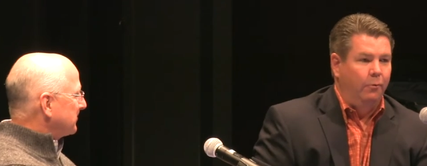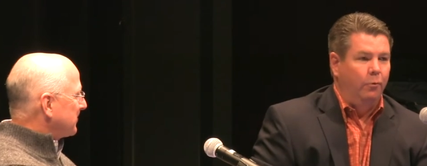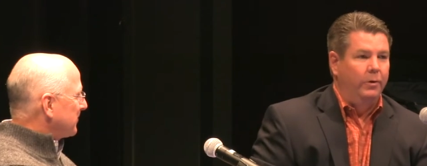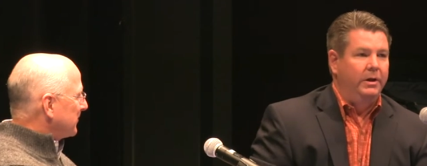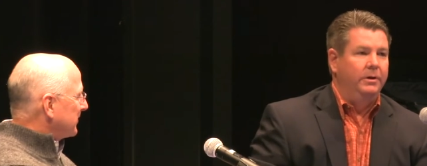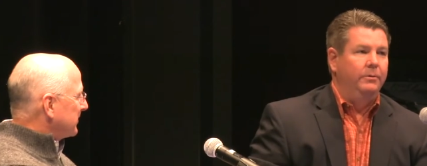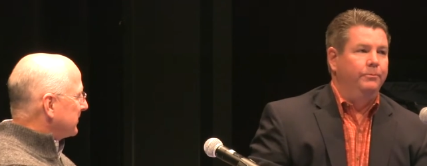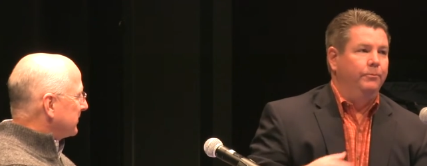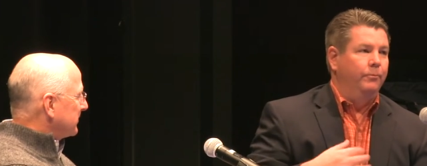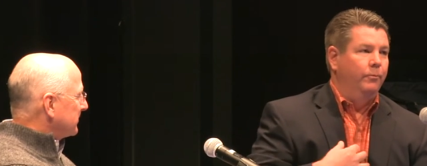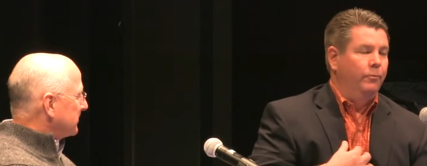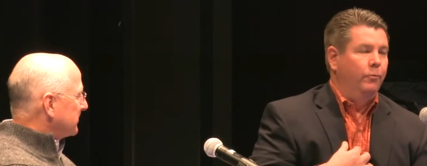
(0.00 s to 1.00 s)
Speaker 1: we,
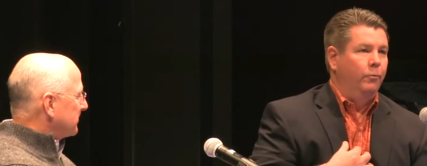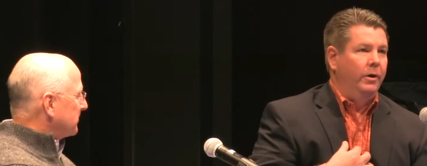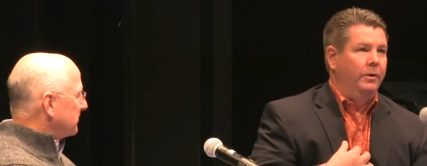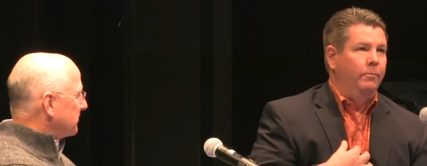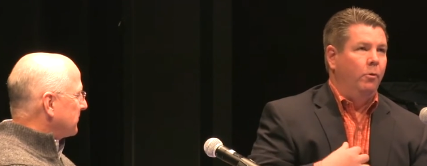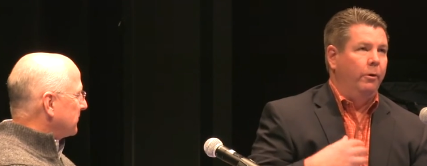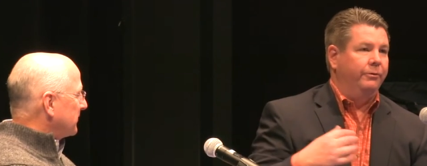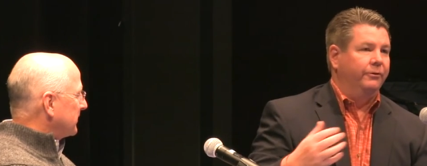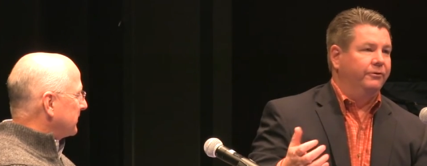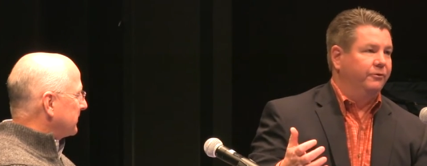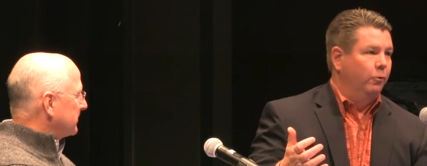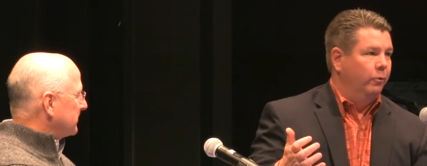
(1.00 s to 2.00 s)
when
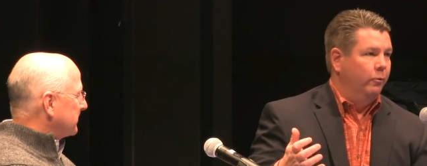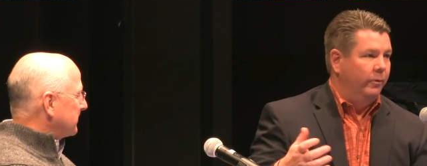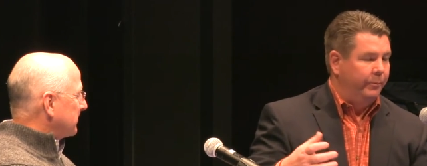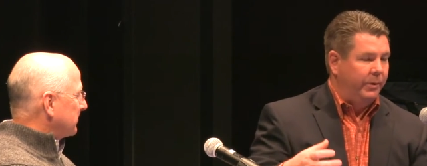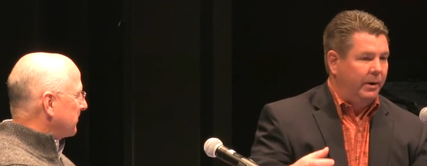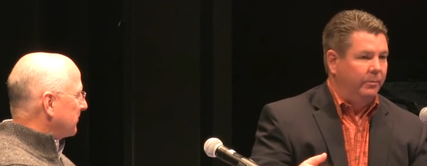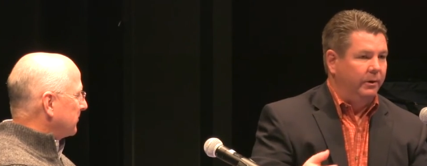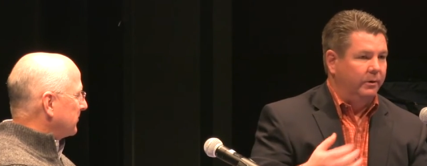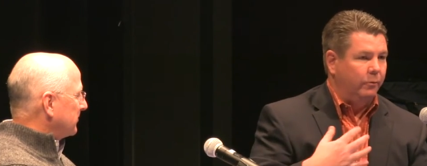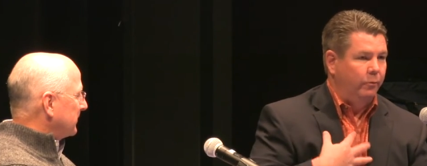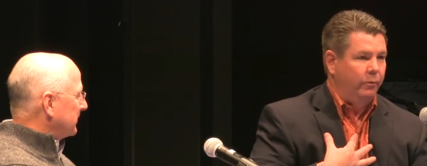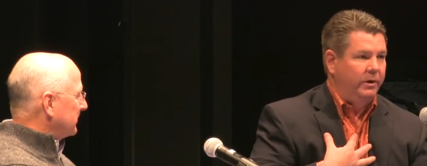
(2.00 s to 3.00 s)
Martha Stewart went
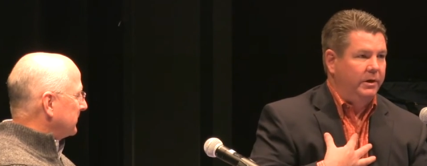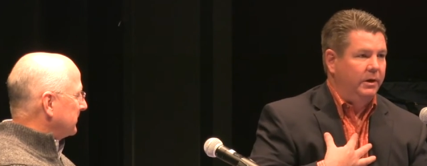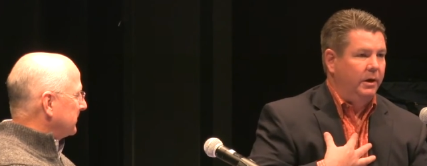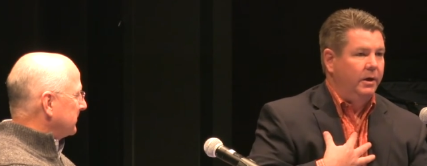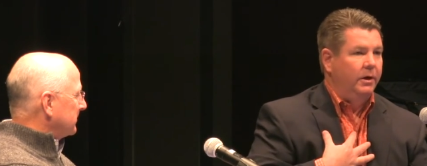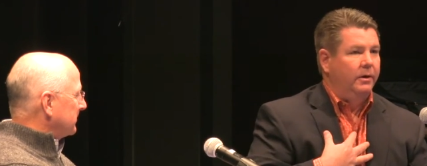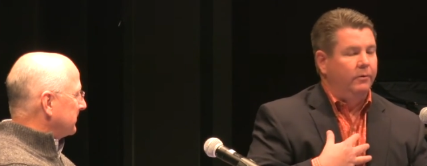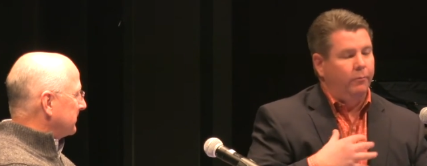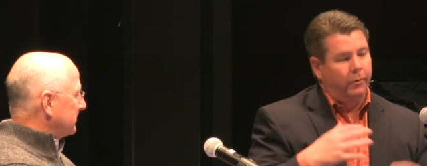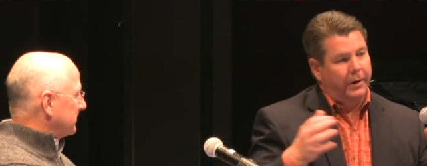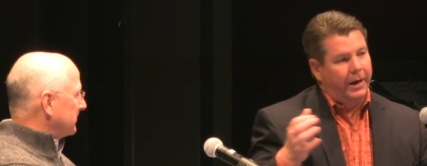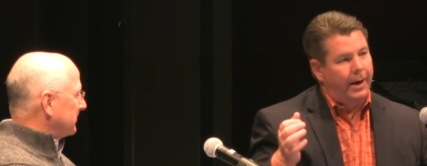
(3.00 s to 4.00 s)
public, we
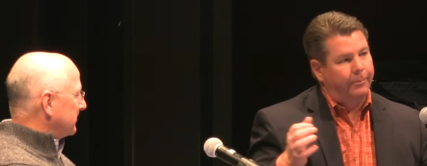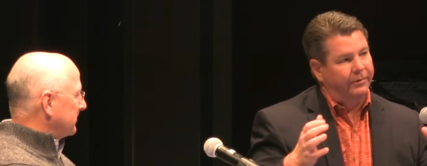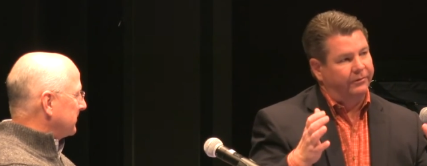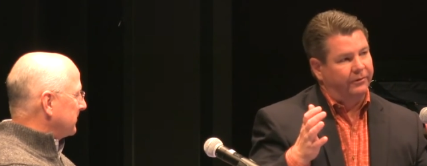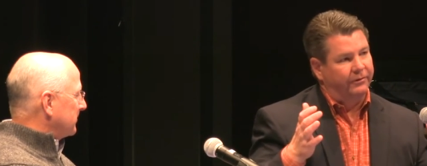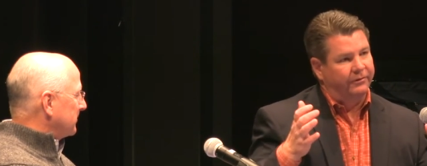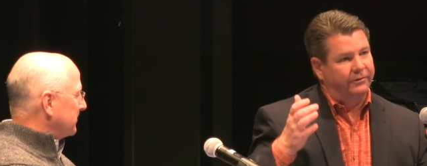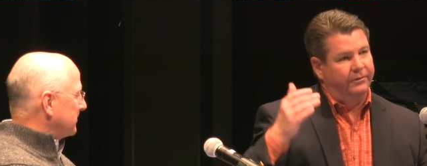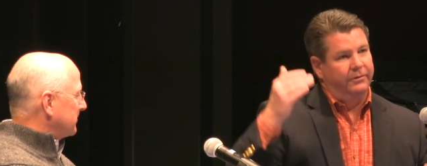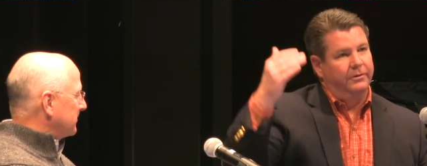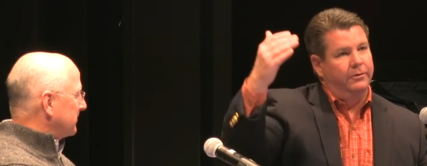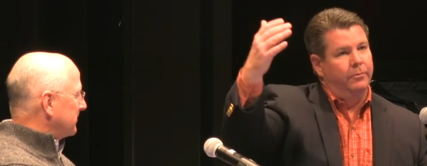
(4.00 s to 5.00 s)
what happens is
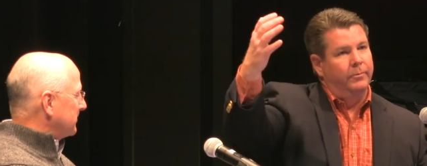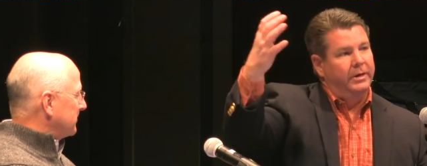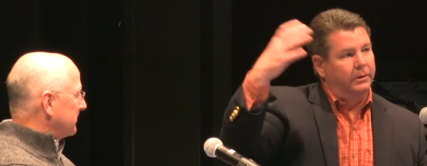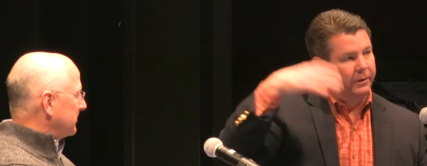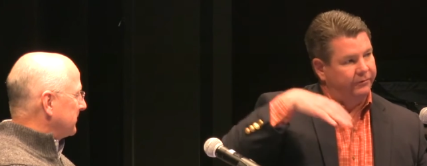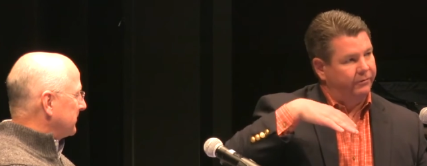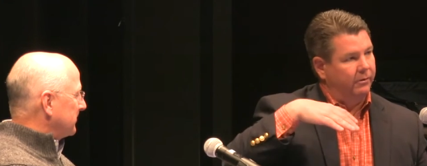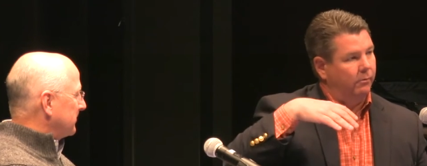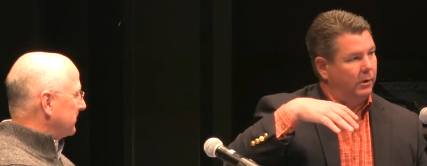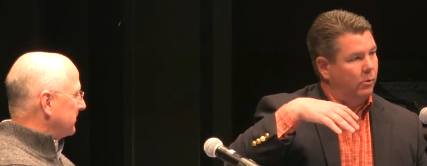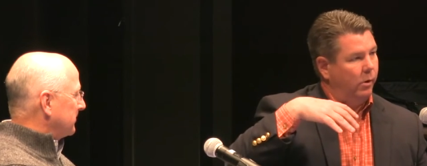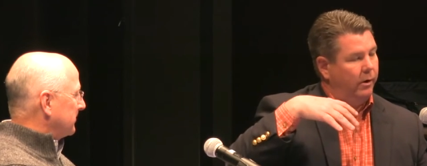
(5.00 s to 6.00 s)
you meet listing
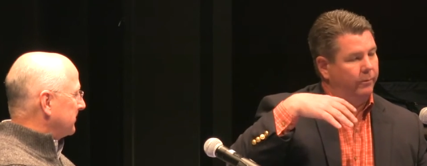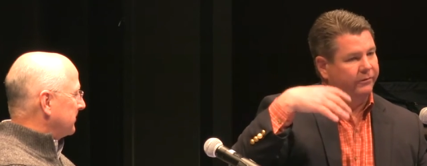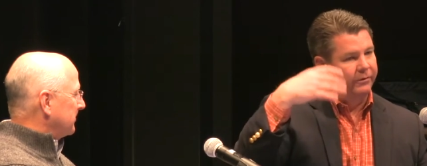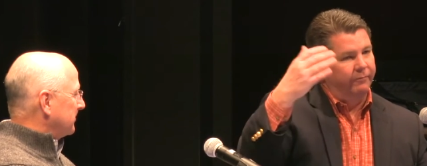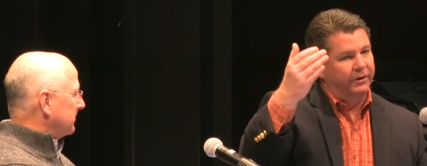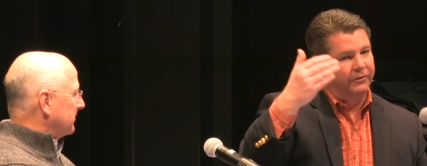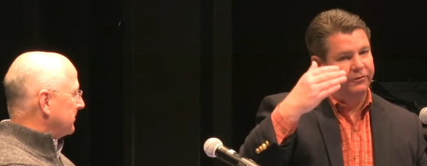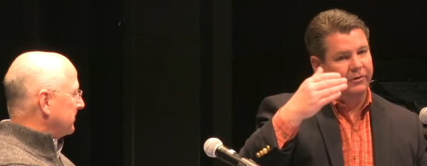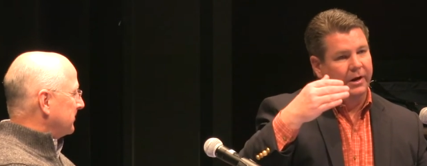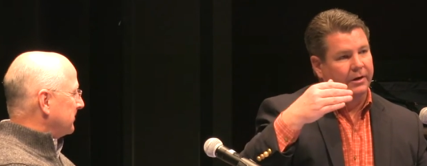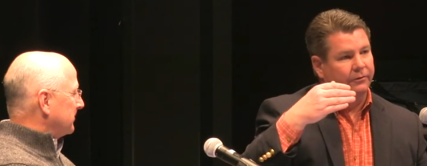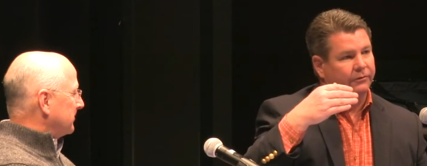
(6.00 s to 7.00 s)
requirements of an
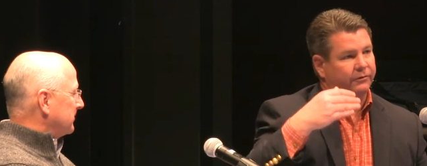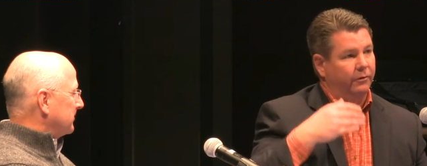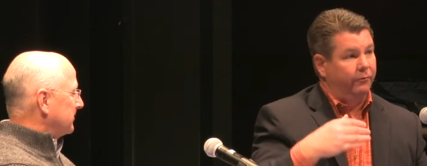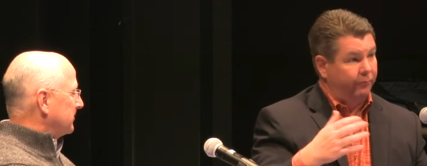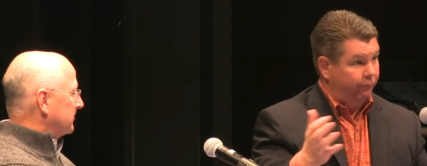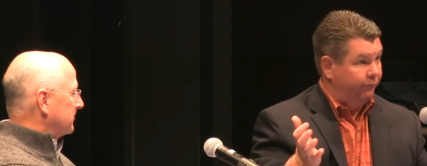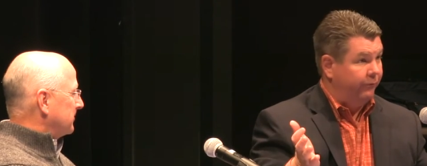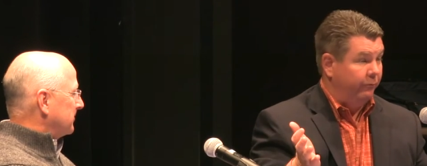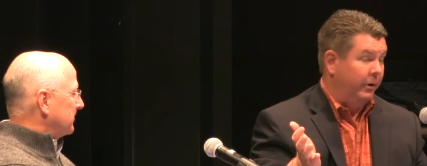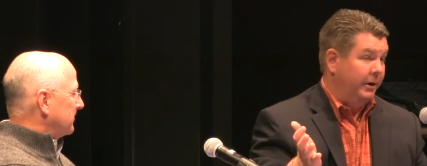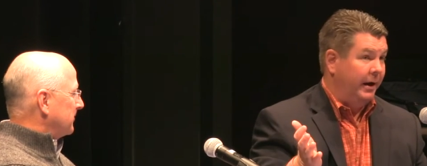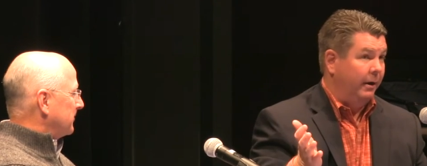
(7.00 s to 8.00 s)
exchange. So for, for,
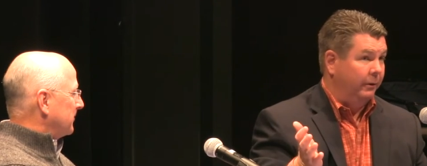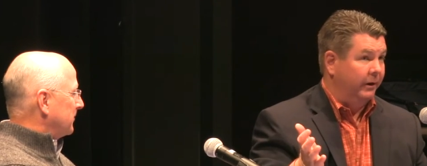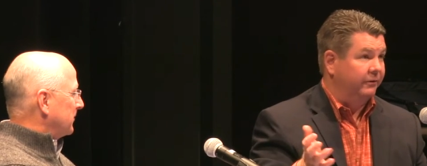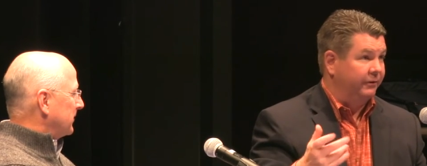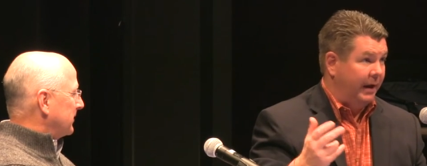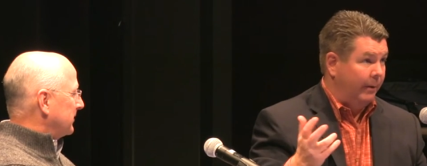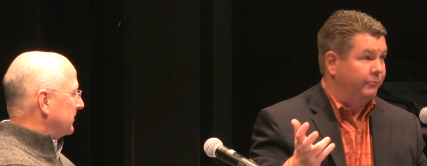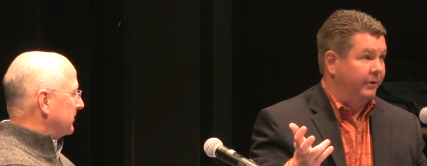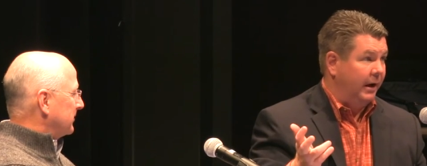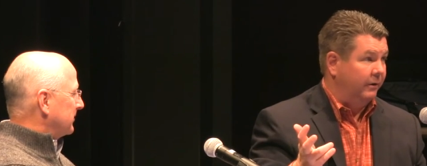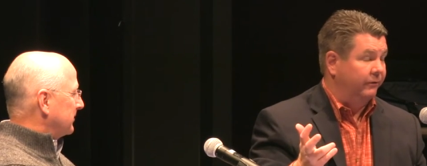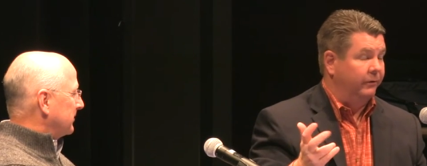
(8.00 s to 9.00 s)
right now, like
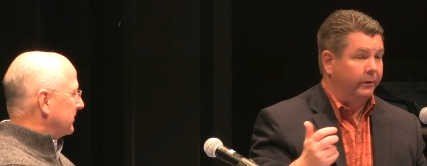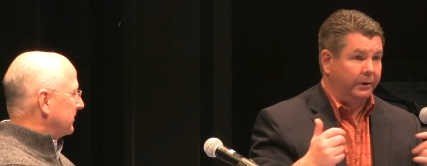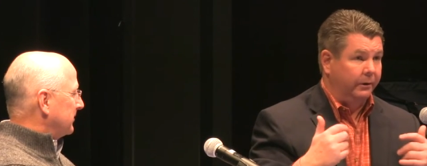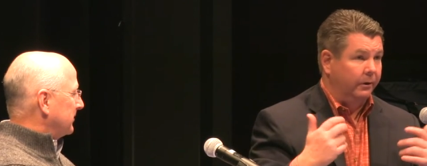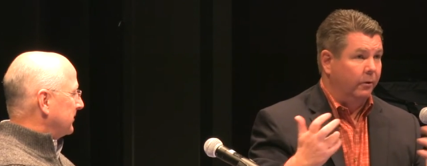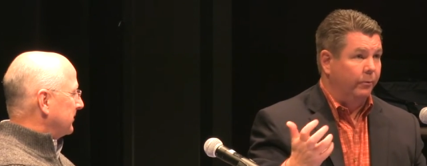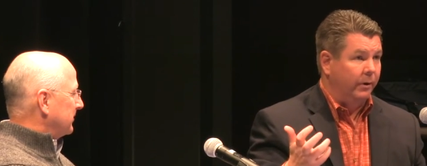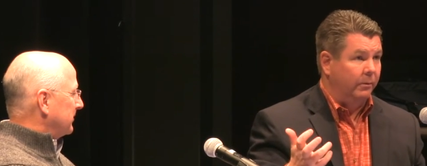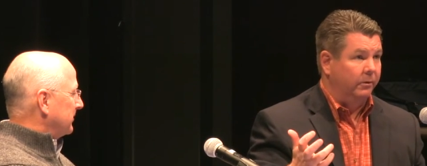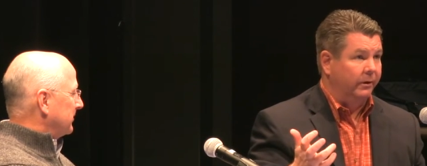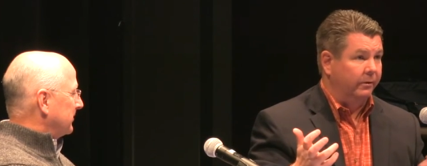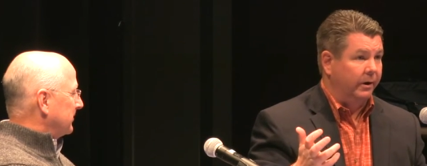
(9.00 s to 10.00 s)
Snapchat is looking to go
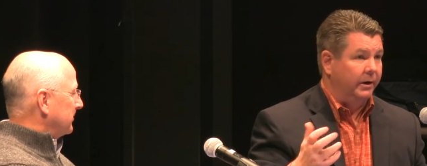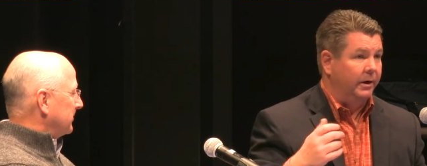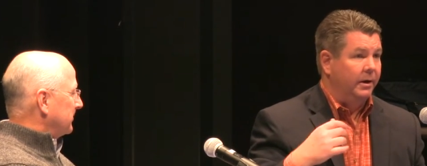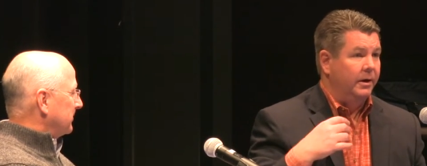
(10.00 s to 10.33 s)
public, right?